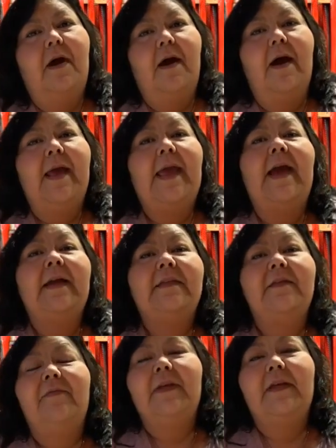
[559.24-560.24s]
I
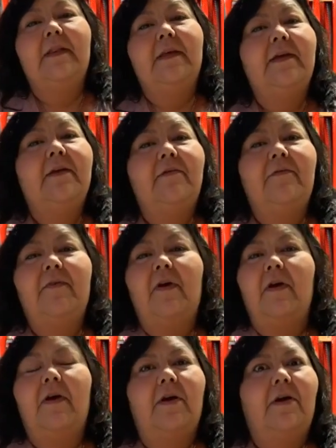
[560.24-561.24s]
actively live
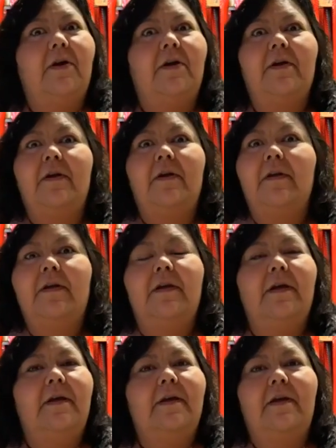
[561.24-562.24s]
our
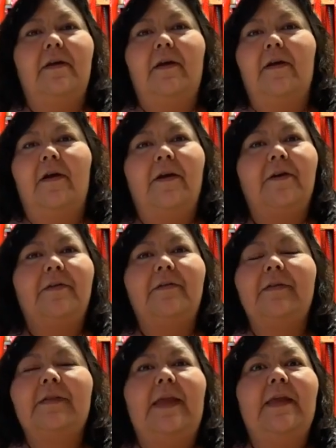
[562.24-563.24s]

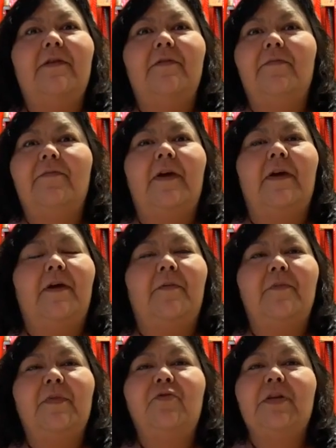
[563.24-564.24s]
native
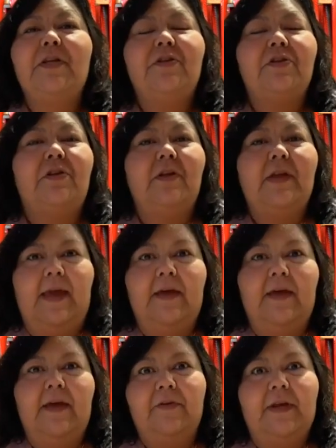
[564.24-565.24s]
traditional
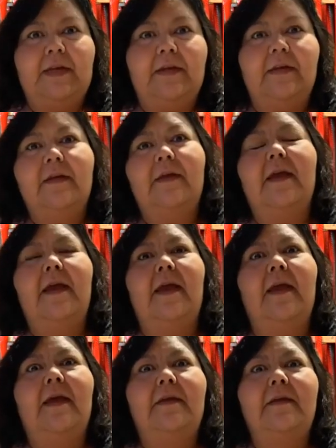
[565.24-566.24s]
gathering,
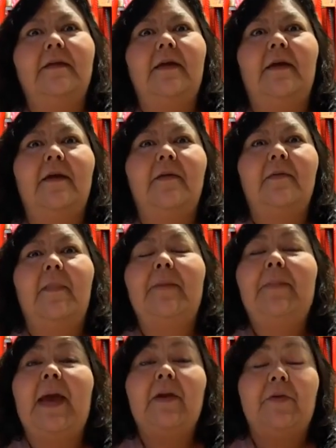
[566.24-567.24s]
and my
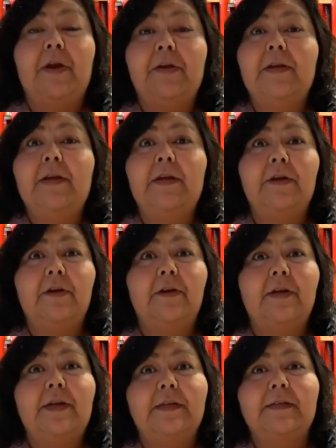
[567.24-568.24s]
background here
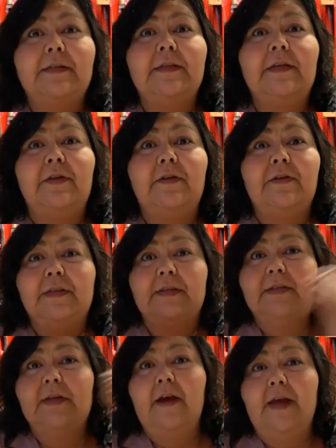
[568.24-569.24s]
is, the
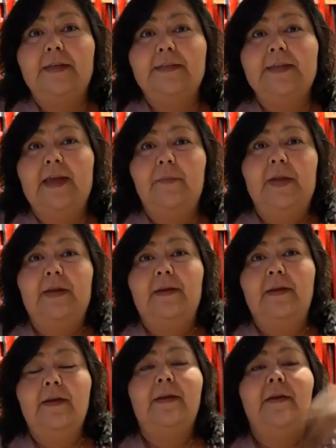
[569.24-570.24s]
sockeye salmon
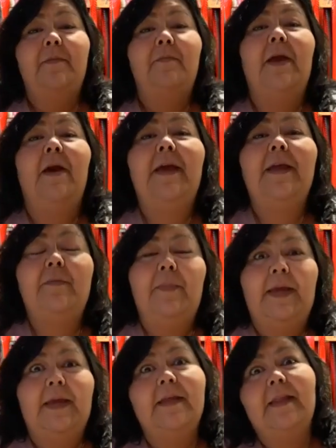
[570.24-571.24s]
behind
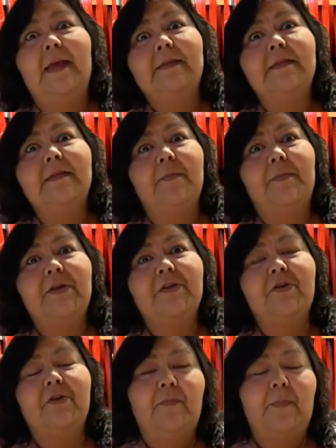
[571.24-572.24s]
me, and that's a
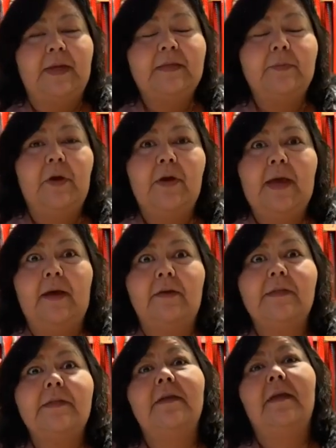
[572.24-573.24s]
picture of my
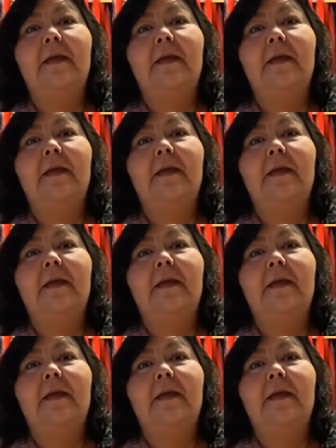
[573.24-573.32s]
smokehouse.